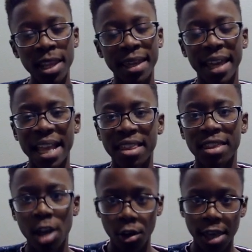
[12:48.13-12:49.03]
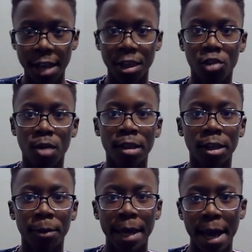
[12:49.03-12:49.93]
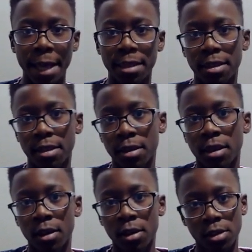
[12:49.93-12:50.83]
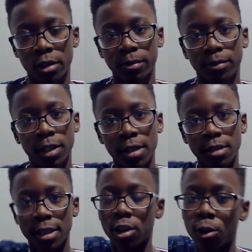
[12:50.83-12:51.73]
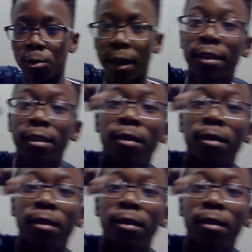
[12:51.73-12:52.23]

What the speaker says: can still take this squad to great heights. So, let's go, Reds.